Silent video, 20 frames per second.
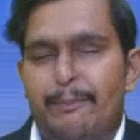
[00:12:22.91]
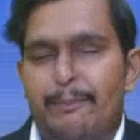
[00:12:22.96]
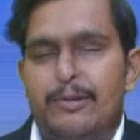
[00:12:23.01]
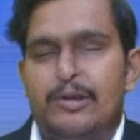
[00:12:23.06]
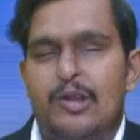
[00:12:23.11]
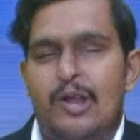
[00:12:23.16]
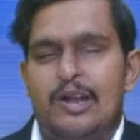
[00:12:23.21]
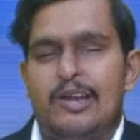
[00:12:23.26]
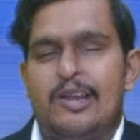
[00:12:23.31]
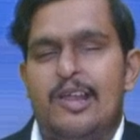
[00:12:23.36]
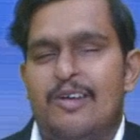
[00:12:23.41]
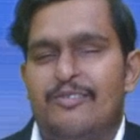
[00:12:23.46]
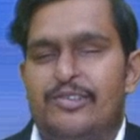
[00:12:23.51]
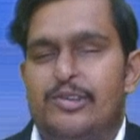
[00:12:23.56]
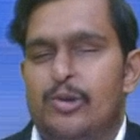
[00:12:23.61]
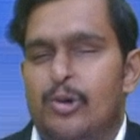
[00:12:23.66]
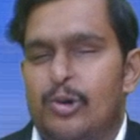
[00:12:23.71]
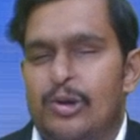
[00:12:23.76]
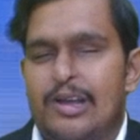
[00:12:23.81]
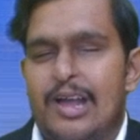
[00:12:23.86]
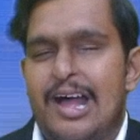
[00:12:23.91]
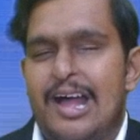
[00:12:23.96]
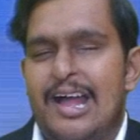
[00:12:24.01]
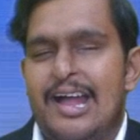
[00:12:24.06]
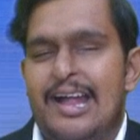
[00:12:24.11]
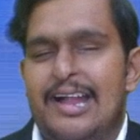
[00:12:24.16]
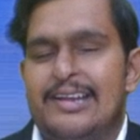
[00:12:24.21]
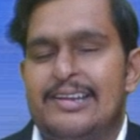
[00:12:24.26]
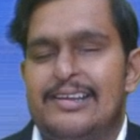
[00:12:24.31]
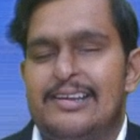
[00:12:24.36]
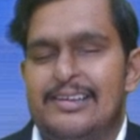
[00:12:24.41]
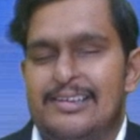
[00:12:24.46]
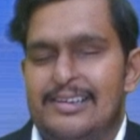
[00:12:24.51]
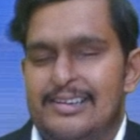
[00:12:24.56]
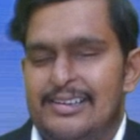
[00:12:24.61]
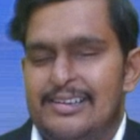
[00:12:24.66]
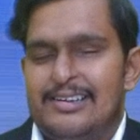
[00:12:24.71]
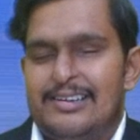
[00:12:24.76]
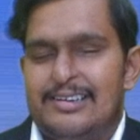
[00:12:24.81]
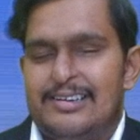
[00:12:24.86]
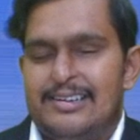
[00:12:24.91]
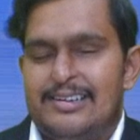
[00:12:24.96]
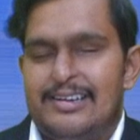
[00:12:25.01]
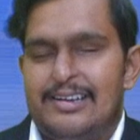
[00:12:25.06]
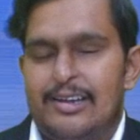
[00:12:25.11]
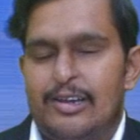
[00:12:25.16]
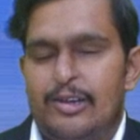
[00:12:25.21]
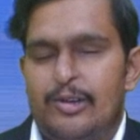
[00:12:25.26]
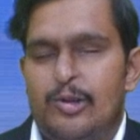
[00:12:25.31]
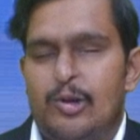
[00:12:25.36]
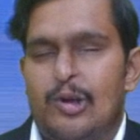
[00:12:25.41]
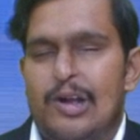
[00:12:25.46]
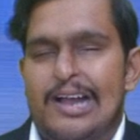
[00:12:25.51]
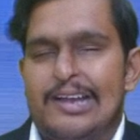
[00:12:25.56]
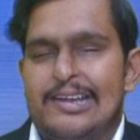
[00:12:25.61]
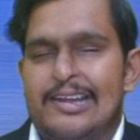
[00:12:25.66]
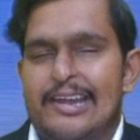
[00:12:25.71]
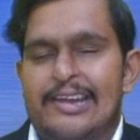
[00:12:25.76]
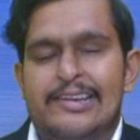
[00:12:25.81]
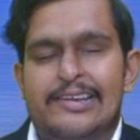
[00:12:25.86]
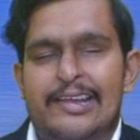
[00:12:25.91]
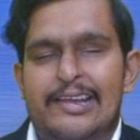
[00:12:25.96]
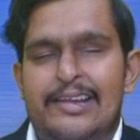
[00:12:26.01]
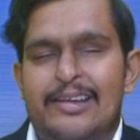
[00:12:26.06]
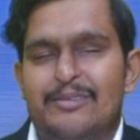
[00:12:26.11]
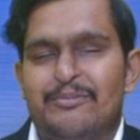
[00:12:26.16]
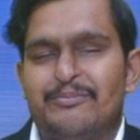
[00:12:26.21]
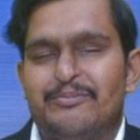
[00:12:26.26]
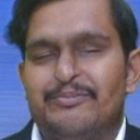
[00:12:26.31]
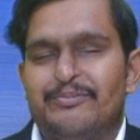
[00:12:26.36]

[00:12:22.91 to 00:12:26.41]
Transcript: a lot of yoga and yoga training,